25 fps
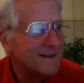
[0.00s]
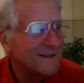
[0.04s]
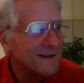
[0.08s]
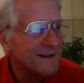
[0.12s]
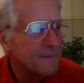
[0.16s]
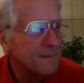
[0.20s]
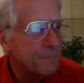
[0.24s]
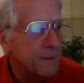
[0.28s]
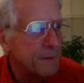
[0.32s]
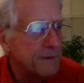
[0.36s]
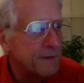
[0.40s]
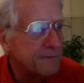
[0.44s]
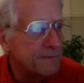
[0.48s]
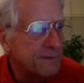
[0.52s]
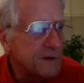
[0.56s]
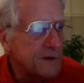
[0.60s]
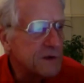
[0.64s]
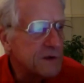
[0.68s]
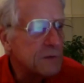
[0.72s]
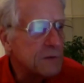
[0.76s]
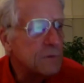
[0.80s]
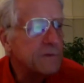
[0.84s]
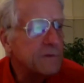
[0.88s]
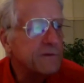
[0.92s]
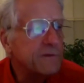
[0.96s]
His vision
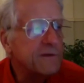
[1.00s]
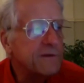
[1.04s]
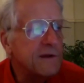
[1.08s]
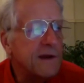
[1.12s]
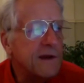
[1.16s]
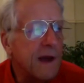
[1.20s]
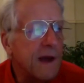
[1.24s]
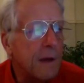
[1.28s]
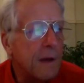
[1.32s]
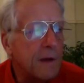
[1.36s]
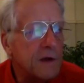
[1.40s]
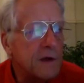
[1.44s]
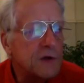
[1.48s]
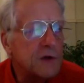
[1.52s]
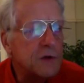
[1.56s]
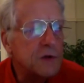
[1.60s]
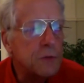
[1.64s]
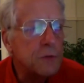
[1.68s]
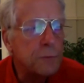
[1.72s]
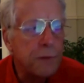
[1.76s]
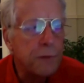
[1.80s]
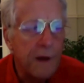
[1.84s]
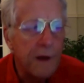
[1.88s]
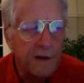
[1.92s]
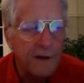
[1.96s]
was seeing how each new
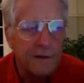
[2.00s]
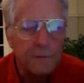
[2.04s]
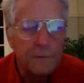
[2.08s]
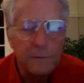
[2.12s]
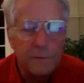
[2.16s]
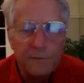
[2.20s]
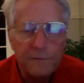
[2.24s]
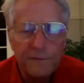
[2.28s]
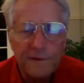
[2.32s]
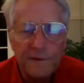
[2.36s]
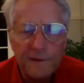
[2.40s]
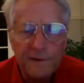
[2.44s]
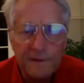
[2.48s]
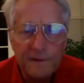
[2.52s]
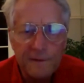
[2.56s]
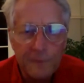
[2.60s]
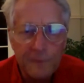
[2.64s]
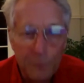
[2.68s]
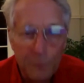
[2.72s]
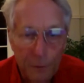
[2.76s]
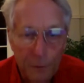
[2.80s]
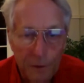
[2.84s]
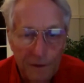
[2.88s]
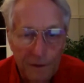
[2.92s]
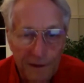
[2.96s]
product would fit into the
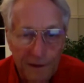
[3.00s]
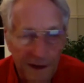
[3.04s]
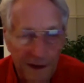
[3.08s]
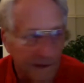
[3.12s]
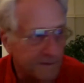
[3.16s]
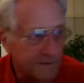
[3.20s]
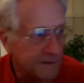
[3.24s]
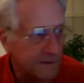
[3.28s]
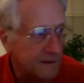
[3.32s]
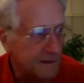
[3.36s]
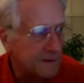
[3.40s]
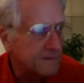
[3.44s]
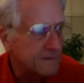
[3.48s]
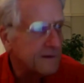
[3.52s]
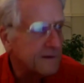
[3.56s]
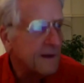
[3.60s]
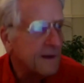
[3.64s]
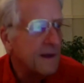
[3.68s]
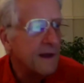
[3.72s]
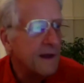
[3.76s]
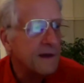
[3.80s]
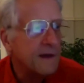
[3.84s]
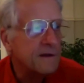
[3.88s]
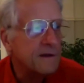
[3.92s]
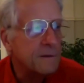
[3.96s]
world as it is
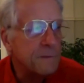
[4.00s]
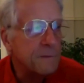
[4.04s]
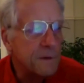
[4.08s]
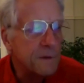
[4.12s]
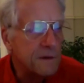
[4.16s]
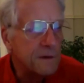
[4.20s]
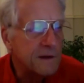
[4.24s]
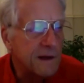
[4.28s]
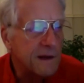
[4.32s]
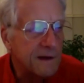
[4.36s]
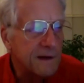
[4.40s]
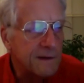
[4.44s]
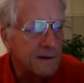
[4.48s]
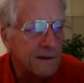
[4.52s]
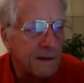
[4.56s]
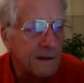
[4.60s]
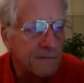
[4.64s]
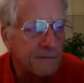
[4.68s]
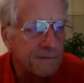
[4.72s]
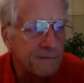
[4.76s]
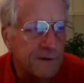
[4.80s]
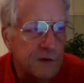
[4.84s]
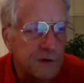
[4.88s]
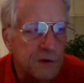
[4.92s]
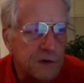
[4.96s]
and communicating that
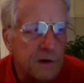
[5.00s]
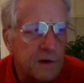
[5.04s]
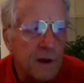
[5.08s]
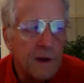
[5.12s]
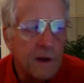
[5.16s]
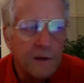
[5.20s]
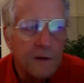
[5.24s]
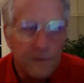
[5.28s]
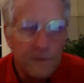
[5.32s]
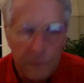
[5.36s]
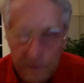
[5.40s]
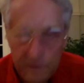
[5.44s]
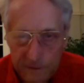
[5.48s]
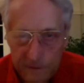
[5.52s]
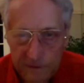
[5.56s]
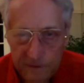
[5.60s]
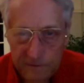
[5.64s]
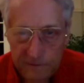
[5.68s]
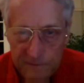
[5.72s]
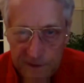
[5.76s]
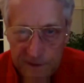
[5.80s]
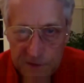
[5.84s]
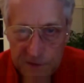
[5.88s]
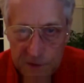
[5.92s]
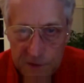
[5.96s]
vision to other
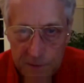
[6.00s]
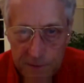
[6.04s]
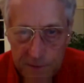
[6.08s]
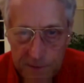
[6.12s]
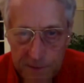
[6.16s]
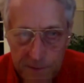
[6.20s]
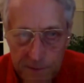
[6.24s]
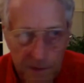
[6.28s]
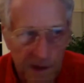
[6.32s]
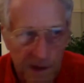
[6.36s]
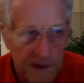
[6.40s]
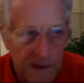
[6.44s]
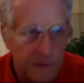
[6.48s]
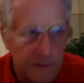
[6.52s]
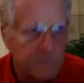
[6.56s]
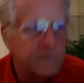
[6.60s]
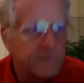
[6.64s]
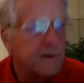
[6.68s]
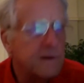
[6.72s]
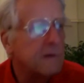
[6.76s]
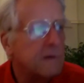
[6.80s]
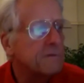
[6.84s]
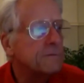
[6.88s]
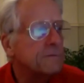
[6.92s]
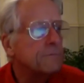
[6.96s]
conventional people like himself.